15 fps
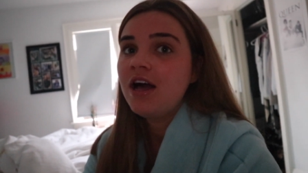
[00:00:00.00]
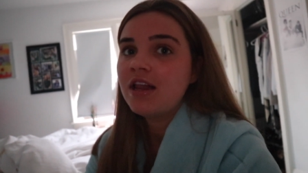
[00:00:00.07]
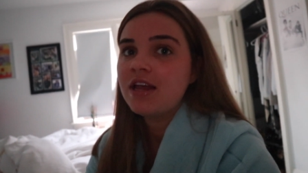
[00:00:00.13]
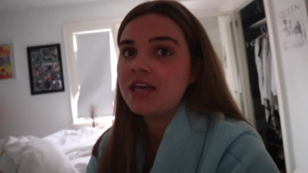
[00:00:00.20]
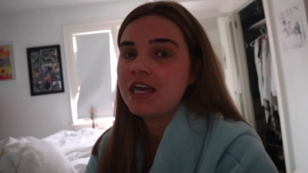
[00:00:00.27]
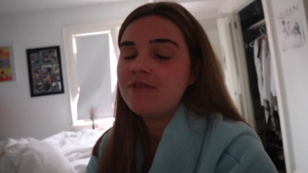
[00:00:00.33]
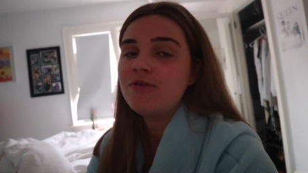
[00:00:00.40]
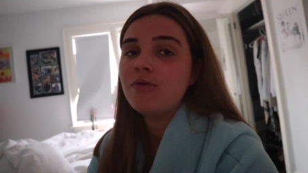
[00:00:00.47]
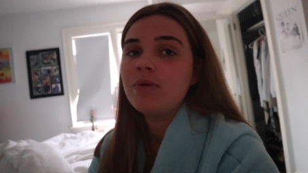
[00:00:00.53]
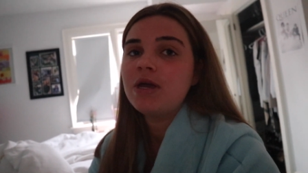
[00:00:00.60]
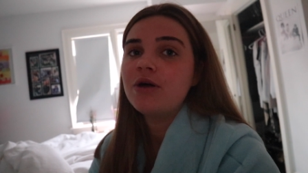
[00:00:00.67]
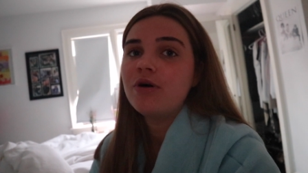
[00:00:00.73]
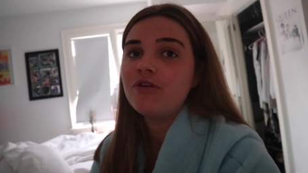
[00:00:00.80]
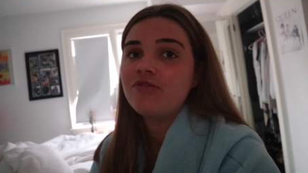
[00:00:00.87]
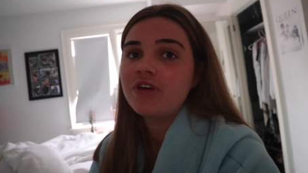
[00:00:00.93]
Like even when we
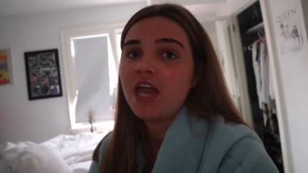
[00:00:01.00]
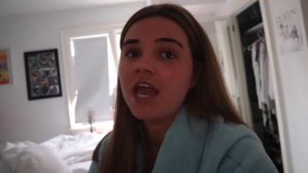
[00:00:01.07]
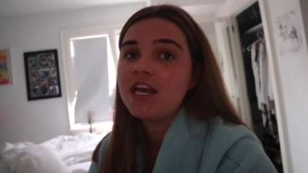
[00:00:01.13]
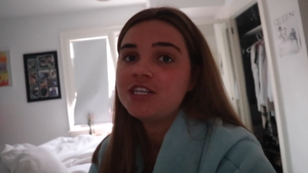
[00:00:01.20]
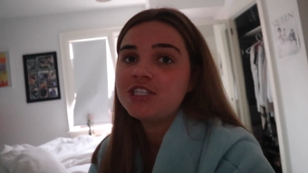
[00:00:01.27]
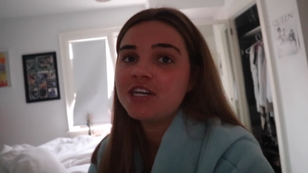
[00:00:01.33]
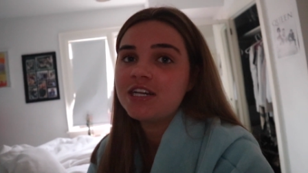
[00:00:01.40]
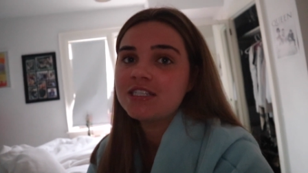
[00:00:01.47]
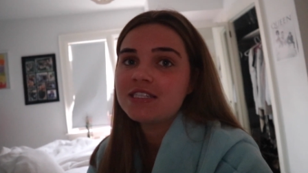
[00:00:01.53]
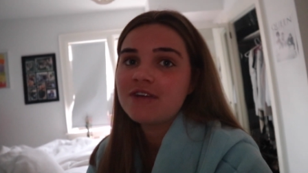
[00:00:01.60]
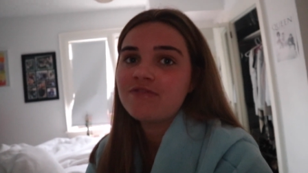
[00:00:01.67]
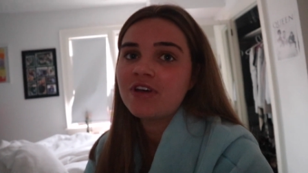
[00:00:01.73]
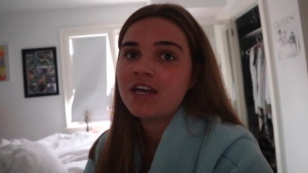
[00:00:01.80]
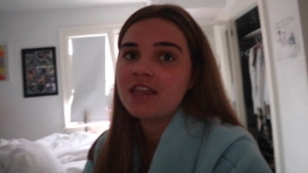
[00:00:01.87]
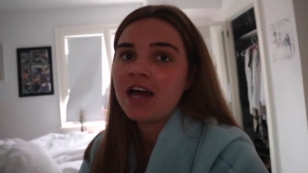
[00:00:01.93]
go on vacation and
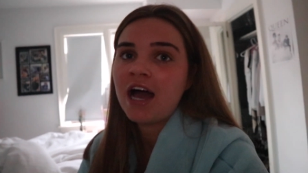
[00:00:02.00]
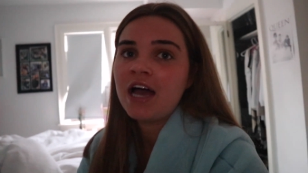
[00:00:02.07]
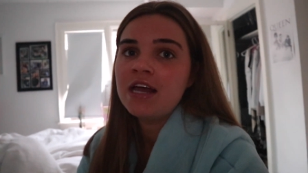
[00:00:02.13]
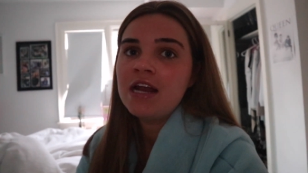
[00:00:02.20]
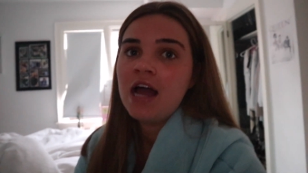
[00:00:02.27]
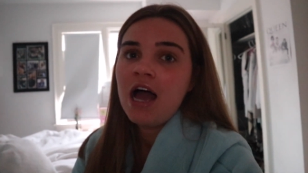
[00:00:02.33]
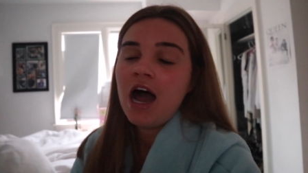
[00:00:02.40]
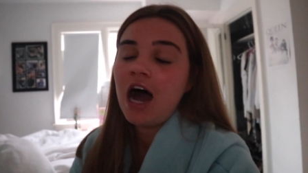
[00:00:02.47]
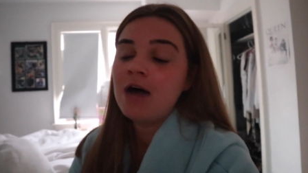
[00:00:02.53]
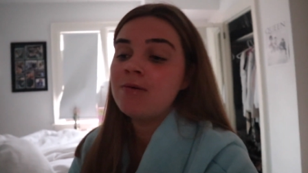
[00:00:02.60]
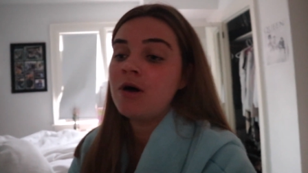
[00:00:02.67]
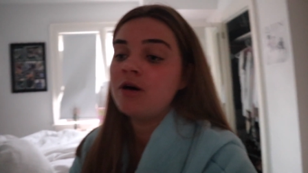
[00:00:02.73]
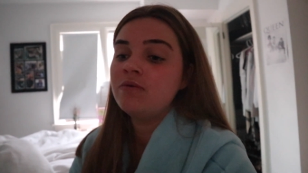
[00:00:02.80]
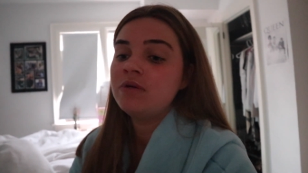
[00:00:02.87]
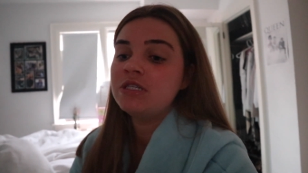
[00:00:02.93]
stuff like that, I'm
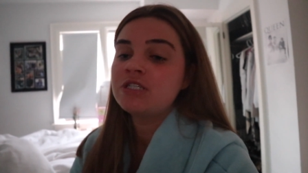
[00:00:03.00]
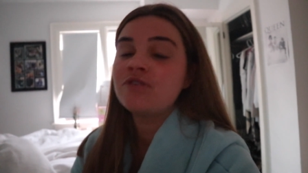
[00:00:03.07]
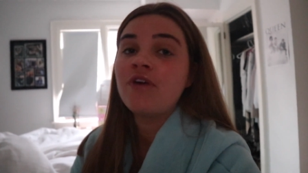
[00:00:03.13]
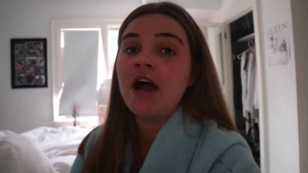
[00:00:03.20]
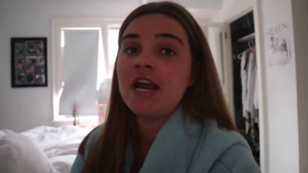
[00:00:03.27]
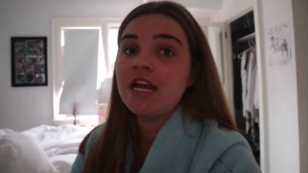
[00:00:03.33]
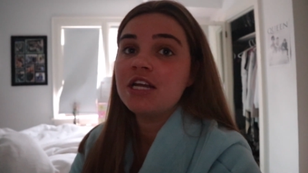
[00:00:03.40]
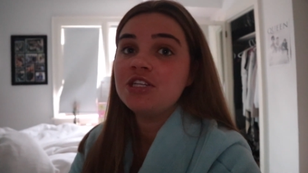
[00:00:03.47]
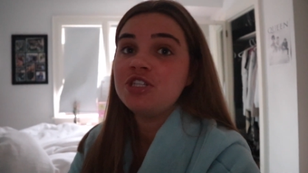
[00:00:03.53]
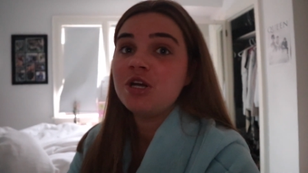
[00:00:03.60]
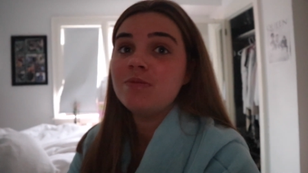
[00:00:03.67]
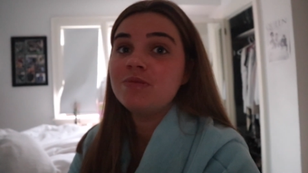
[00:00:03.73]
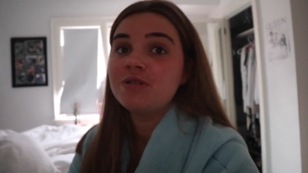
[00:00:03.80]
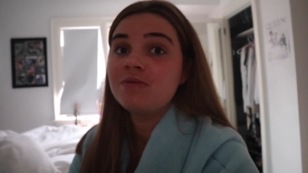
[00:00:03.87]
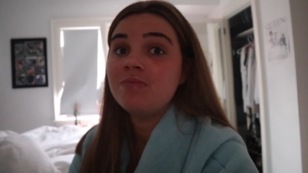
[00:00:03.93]
always finding a
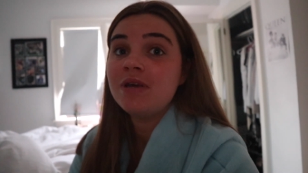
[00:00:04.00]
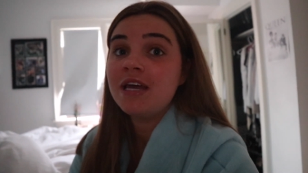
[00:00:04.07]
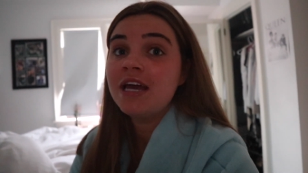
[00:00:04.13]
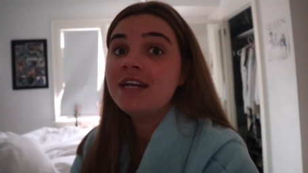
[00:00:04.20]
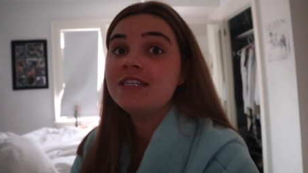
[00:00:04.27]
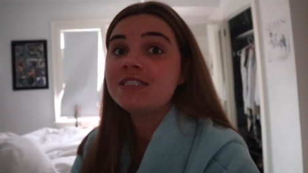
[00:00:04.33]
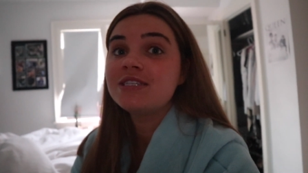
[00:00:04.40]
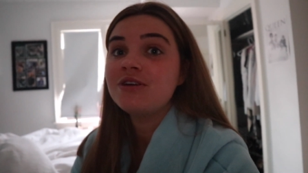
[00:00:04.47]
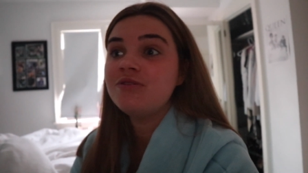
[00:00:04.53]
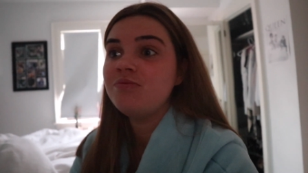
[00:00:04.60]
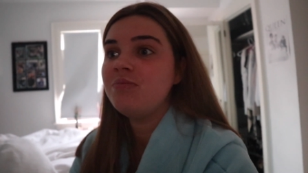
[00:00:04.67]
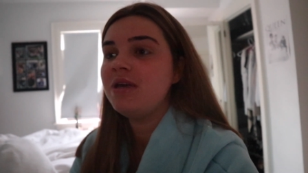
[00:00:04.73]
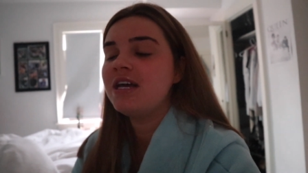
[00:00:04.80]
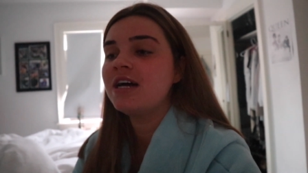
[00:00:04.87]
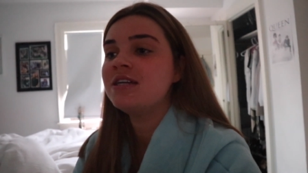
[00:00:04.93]
gym to be in. So
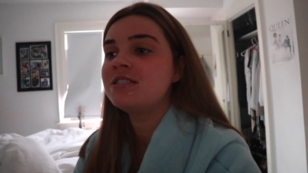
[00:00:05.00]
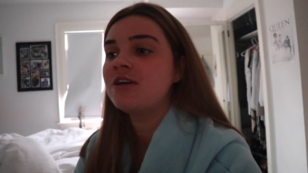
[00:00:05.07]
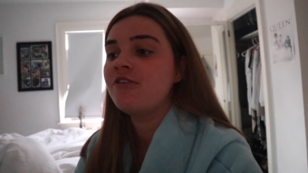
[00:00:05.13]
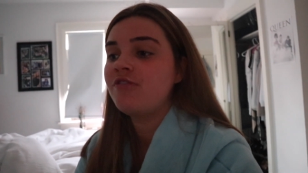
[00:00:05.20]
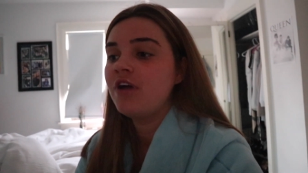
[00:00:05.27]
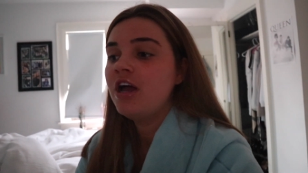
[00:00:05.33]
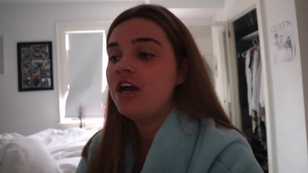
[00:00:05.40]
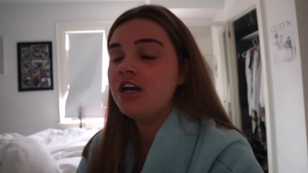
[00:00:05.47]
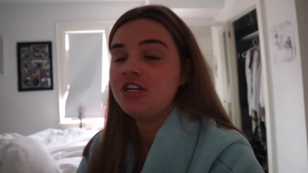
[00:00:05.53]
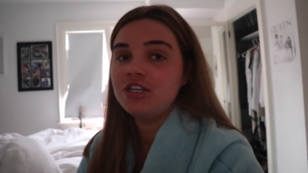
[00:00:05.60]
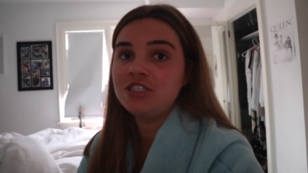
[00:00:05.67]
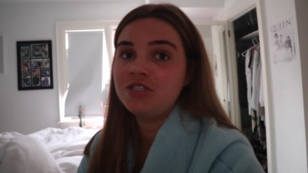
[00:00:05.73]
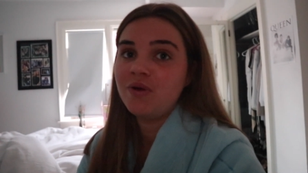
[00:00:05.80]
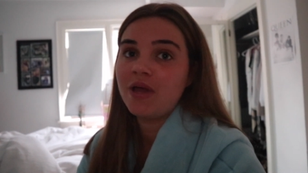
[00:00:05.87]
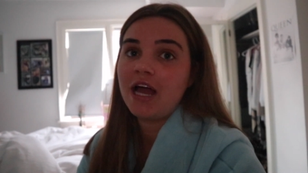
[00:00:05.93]
because of
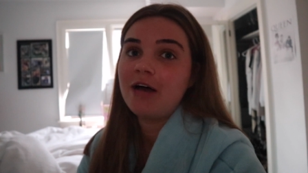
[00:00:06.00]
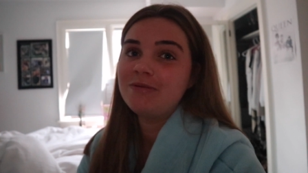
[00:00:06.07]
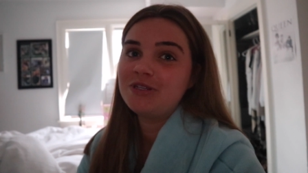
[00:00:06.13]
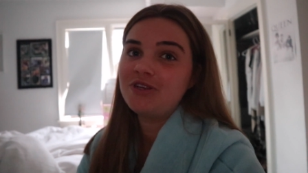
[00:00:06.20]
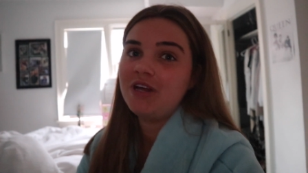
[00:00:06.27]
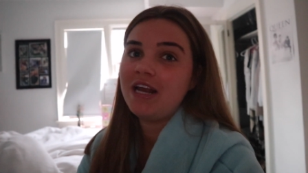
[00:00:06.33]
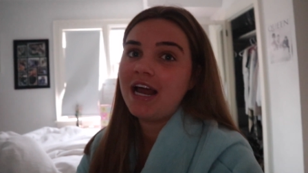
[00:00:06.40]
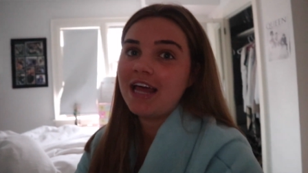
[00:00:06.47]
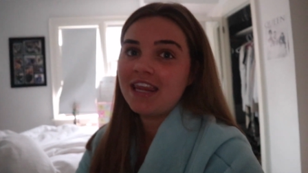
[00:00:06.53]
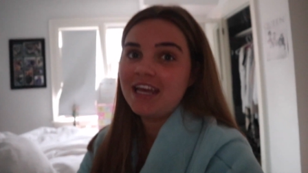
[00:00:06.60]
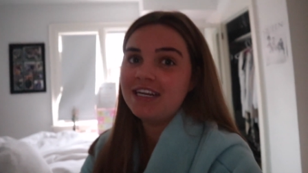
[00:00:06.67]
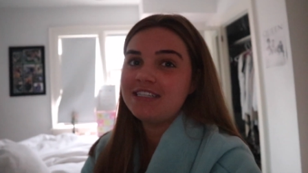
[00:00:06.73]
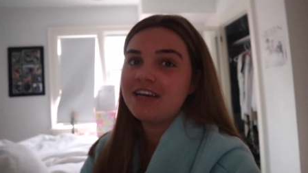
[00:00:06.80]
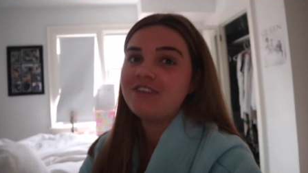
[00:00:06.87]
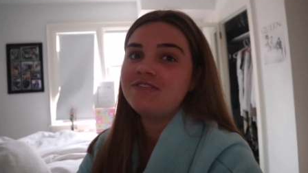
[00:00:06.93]
just doing absolutely nothing,
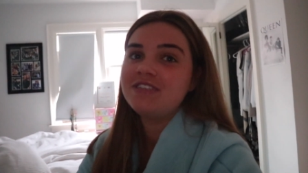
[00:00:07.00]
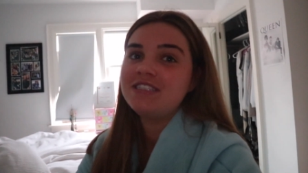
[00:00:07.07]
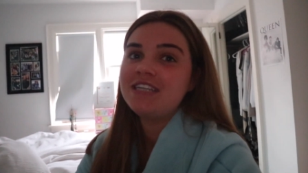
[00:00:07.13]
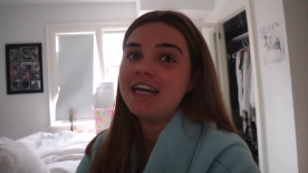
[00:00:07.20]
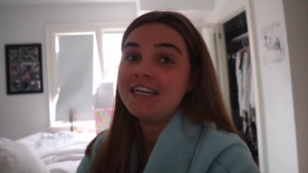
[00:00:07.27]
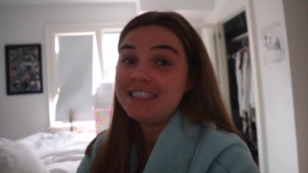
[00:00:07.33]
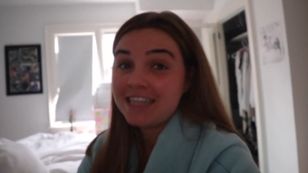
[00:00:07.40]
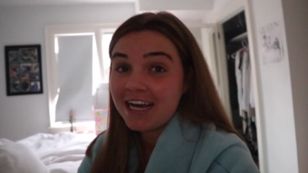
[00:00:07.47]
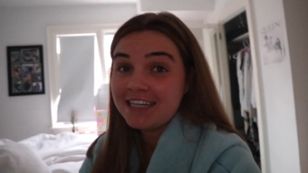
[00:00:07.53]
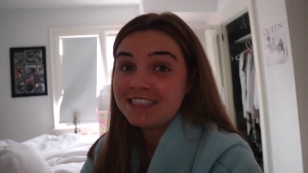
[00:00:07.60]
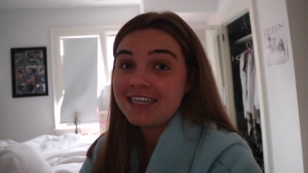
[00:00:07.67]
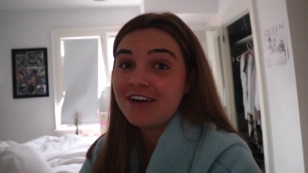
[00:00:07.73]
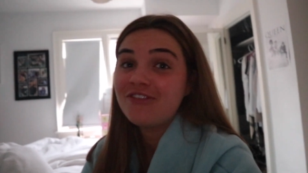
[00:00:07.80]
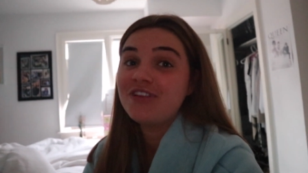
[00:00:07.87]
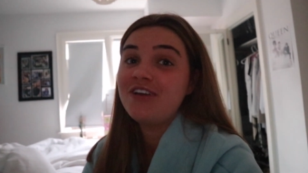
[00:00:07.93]
it does, it does
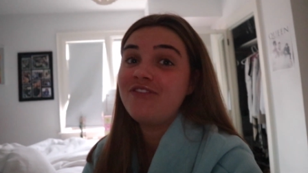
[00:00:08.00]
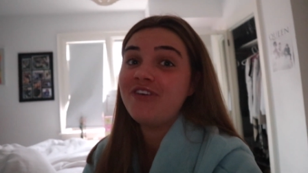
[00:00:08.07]
definitely